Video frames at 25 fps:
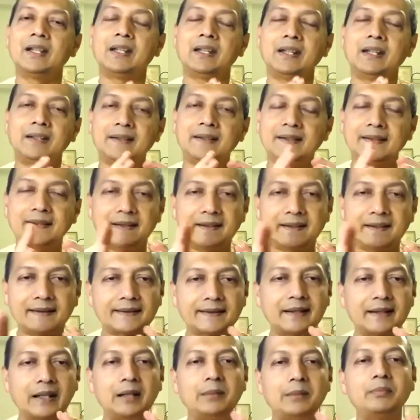it is in
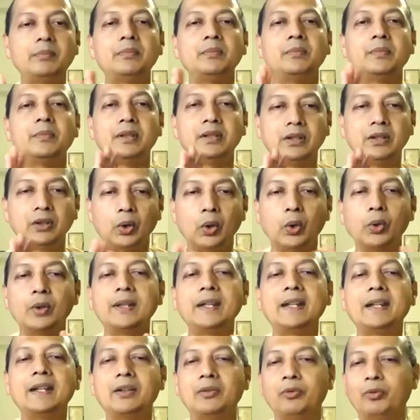some
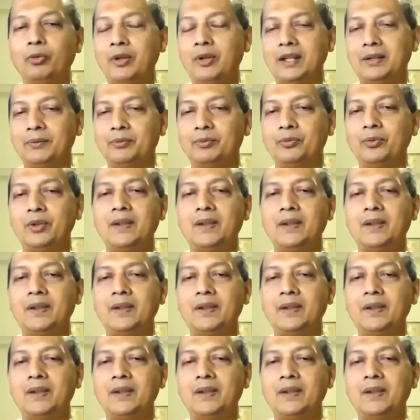yogic way.